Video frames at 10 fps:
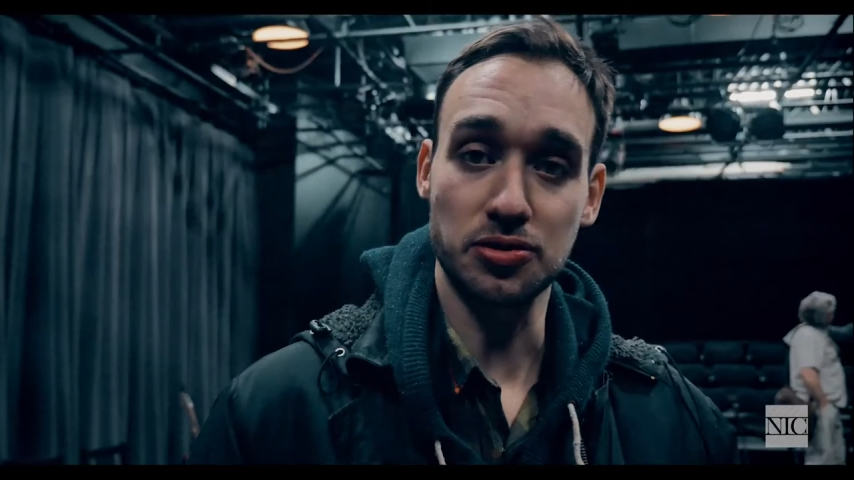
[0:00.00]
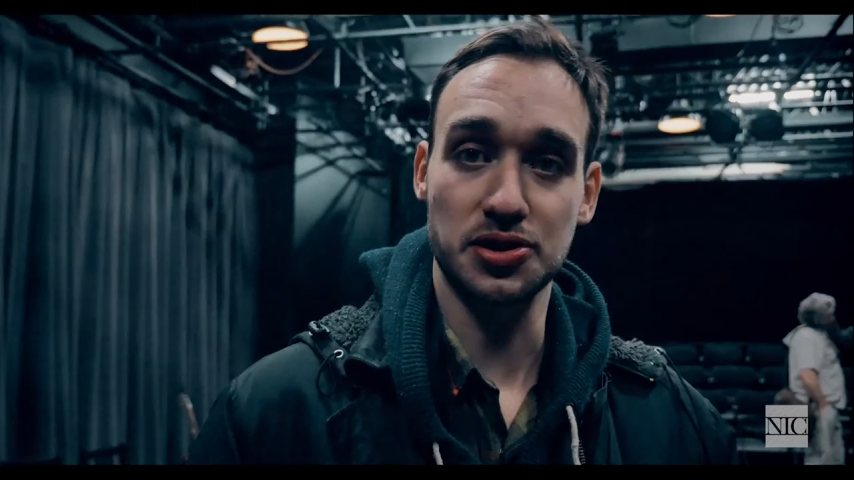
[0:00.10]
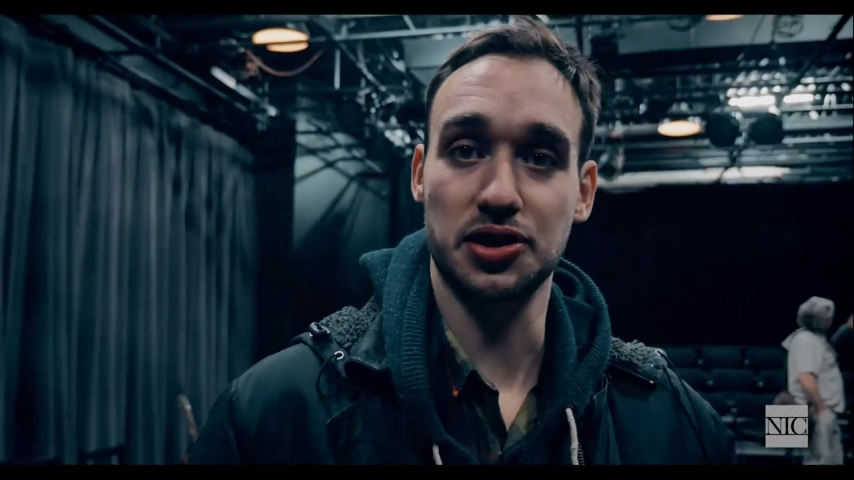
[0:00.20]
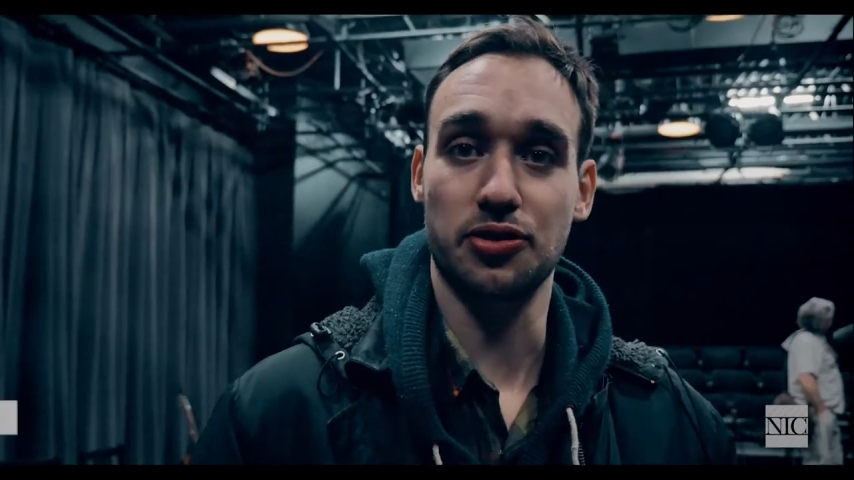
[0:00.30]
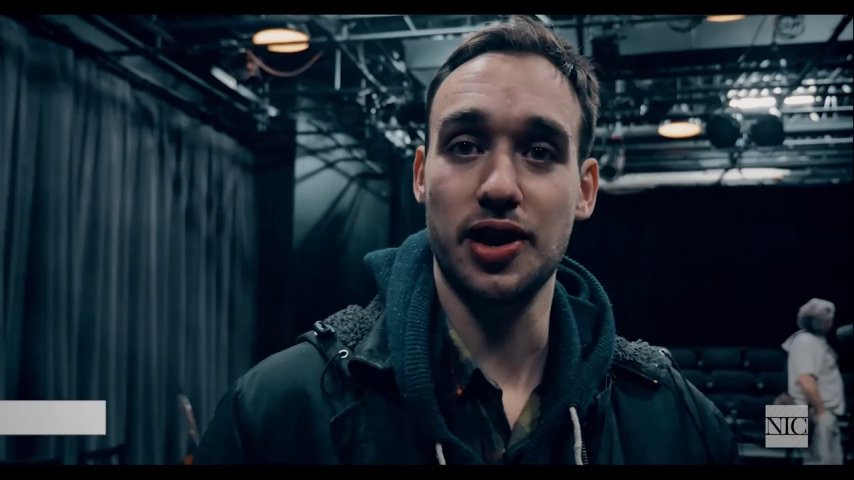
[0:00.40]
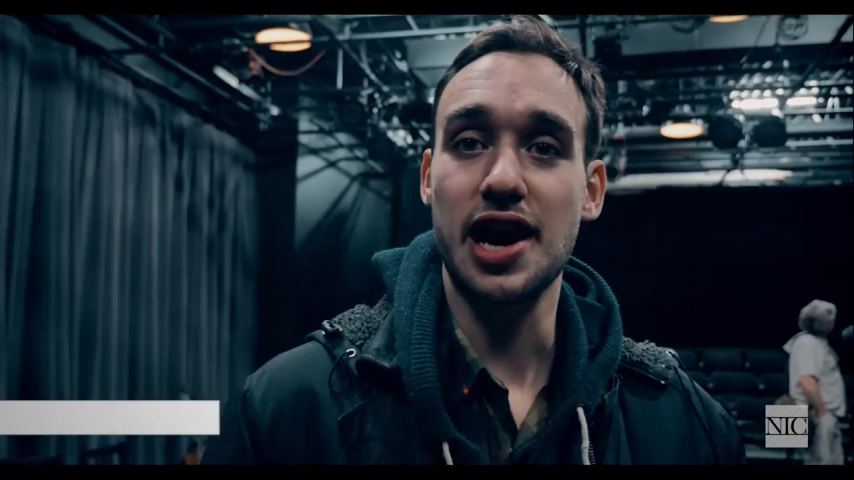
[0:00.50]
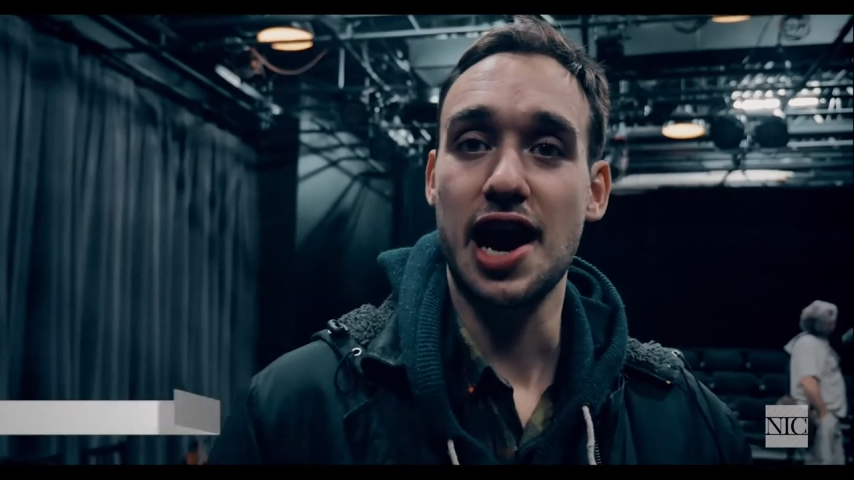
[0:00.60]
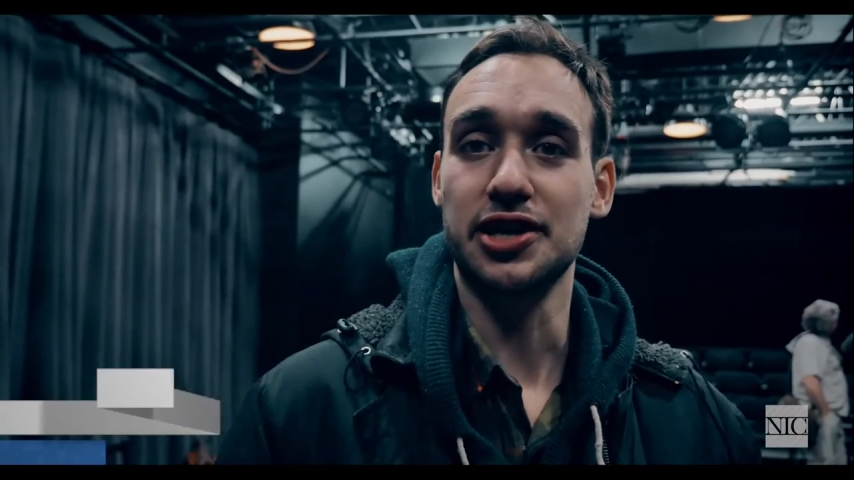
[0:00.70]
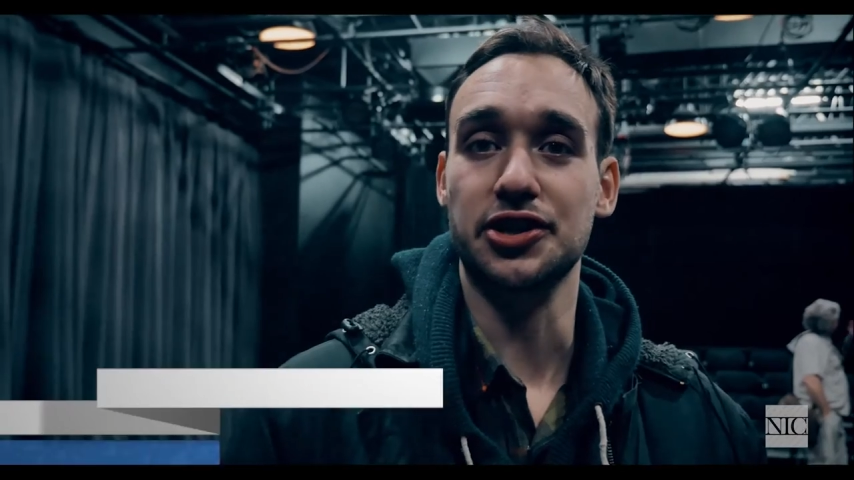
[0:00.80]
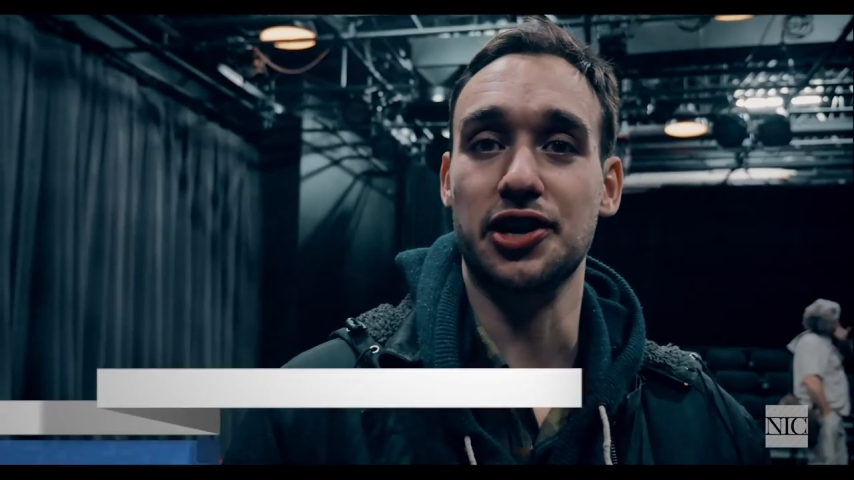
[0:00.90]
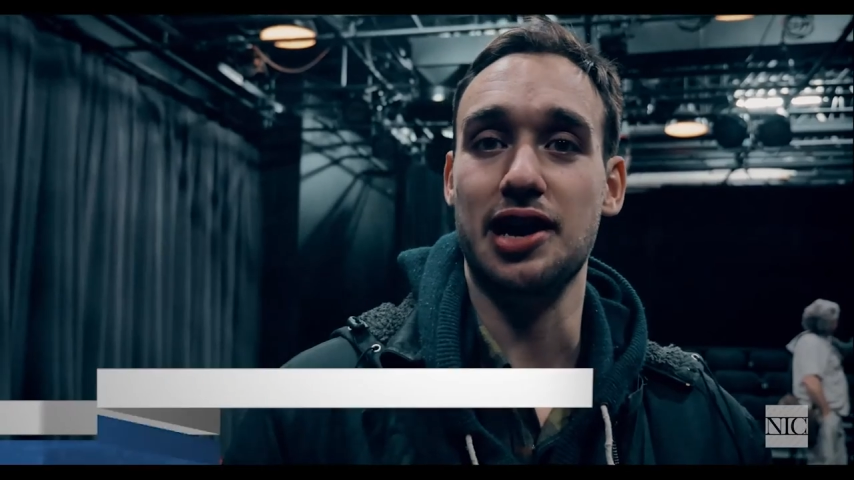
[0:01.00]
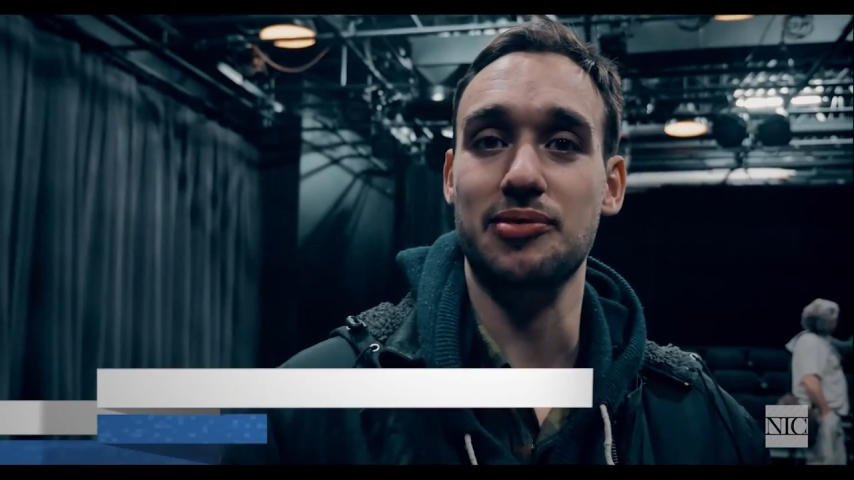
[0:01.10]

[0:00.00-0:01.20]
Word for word: is a great actor. I